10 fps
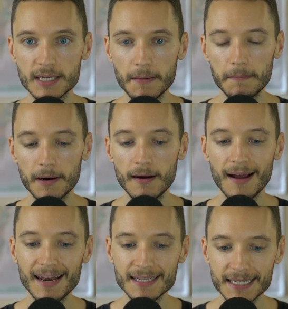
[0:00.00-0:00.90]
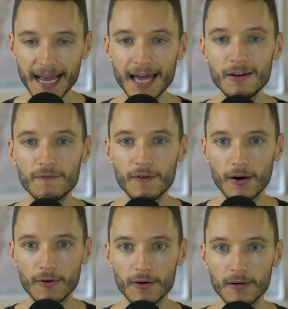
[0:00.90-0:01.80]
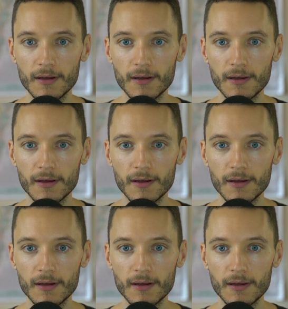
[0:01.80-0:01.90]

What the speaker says: empire and is cannon fodder.